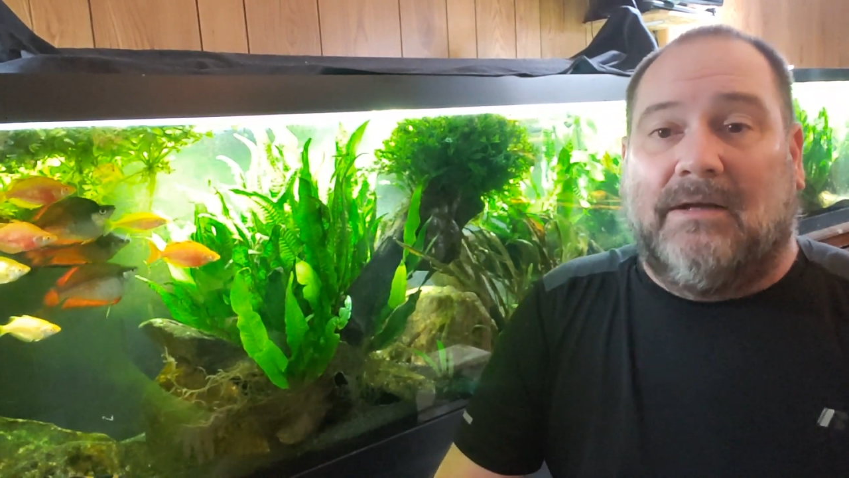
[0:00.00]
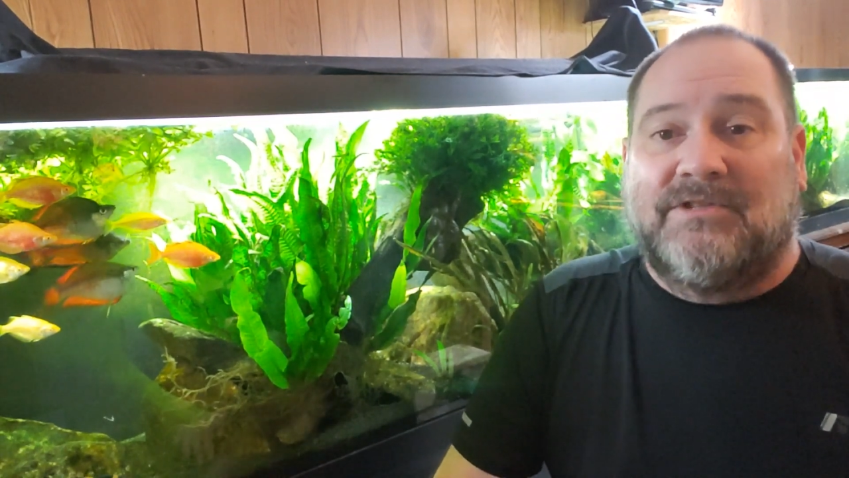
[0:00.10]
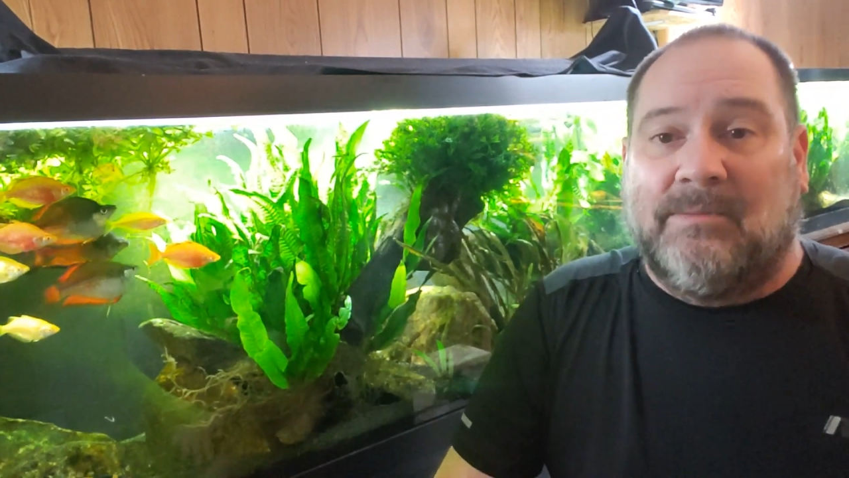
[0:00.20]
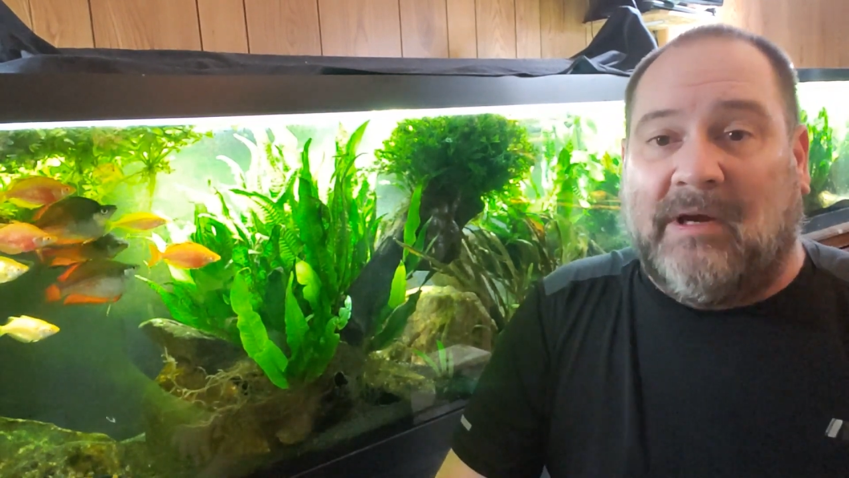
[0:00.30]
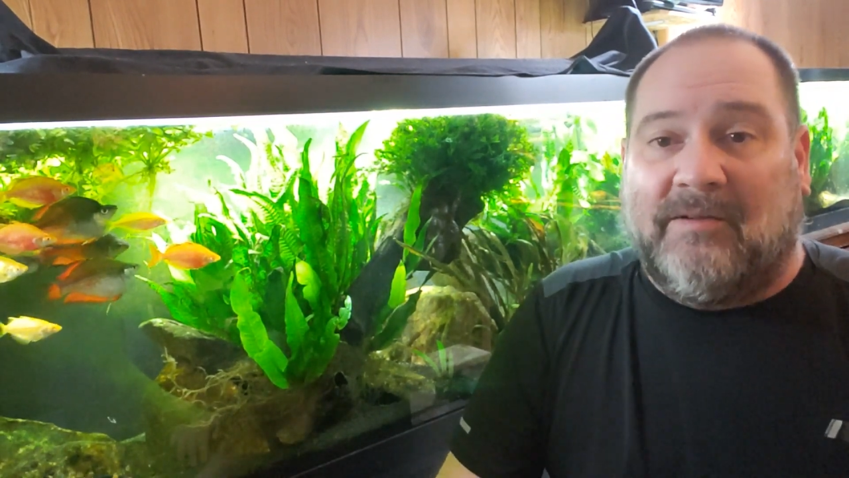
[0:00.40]

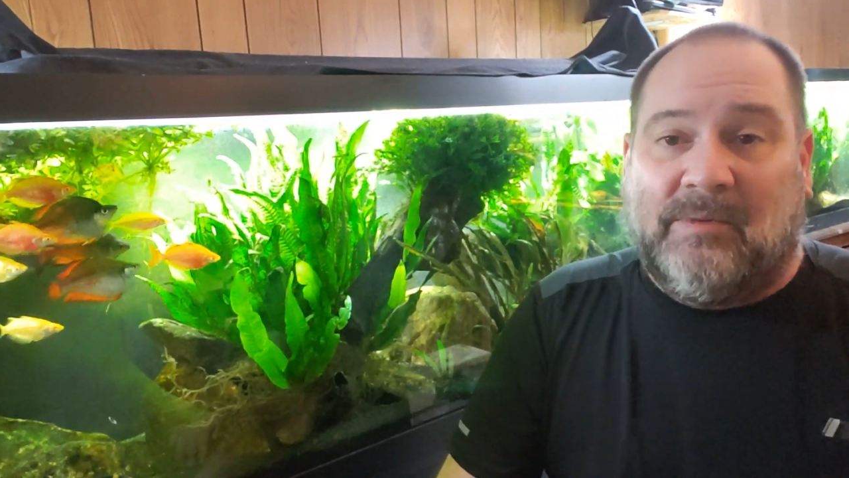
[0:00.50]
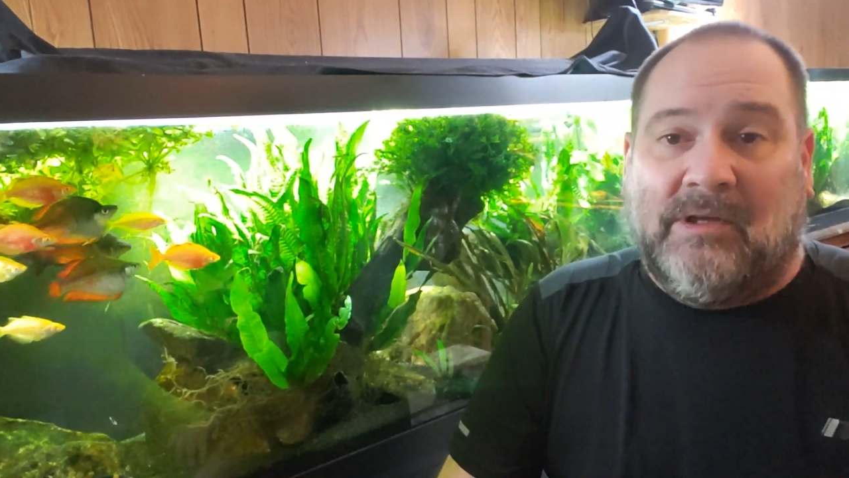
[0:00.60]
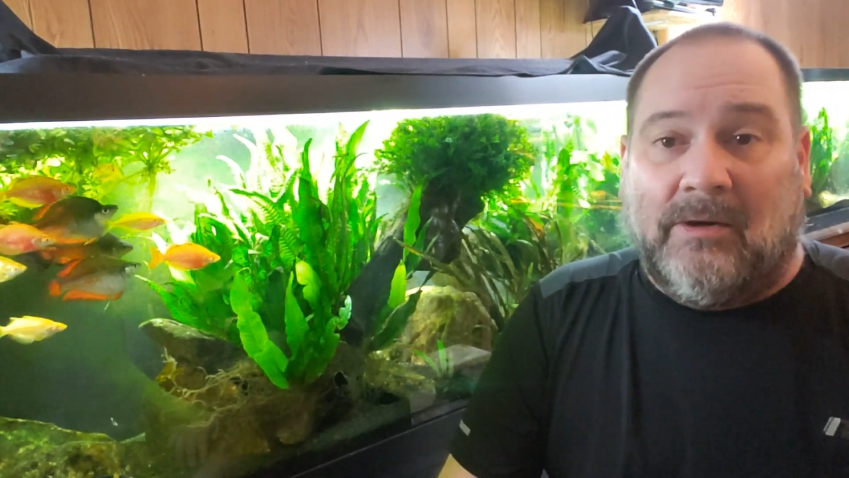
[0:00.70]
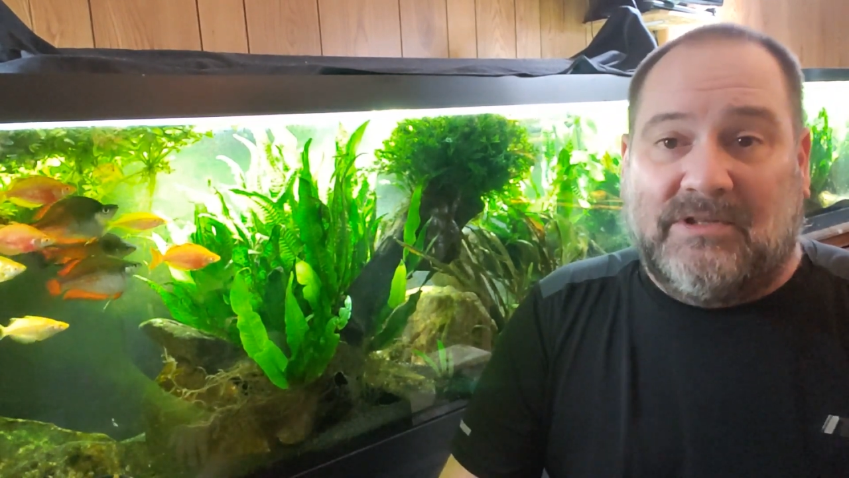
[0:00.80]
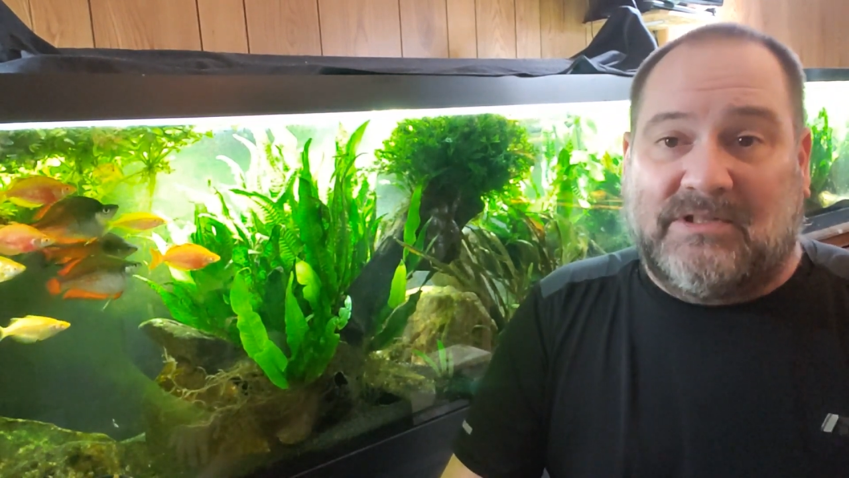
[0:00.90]
she might have been
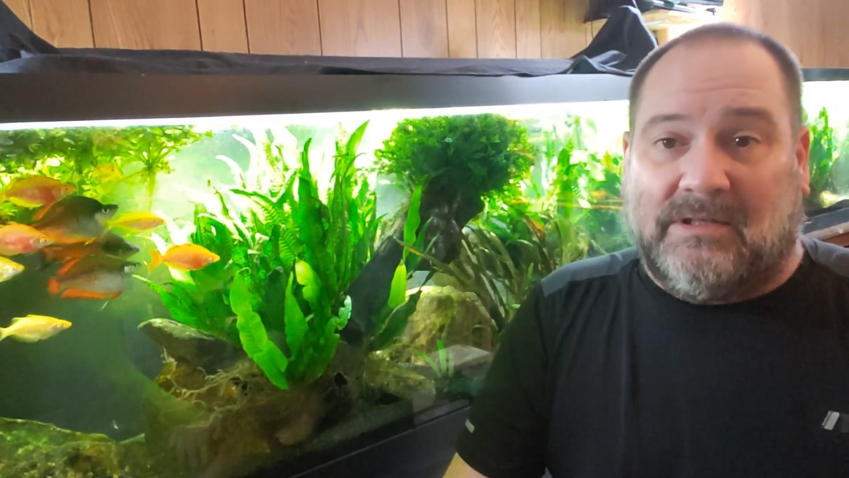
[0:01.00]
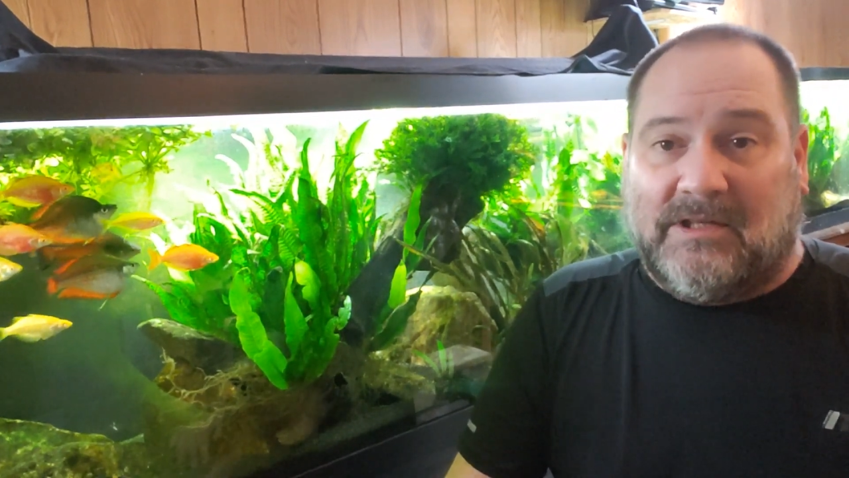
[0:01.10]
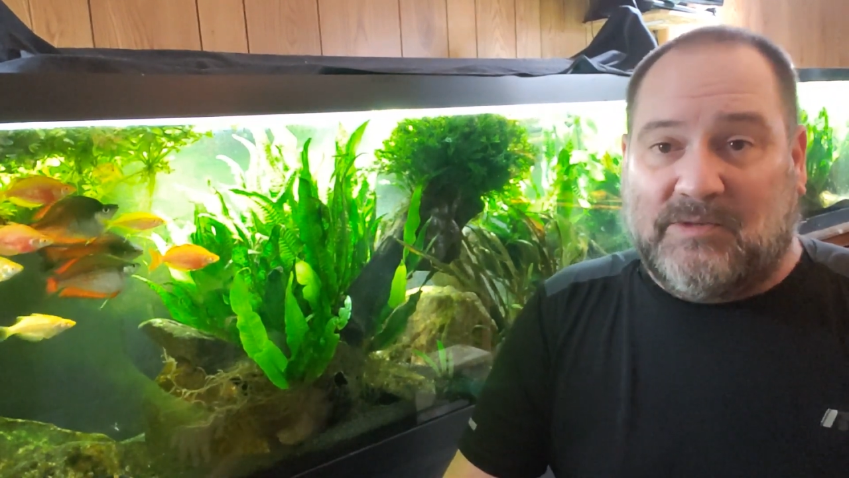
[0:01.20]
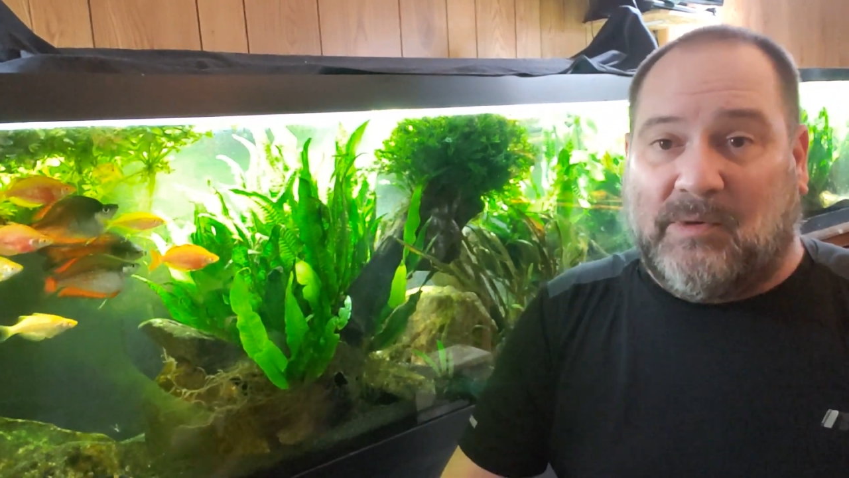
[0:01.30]
noticing this.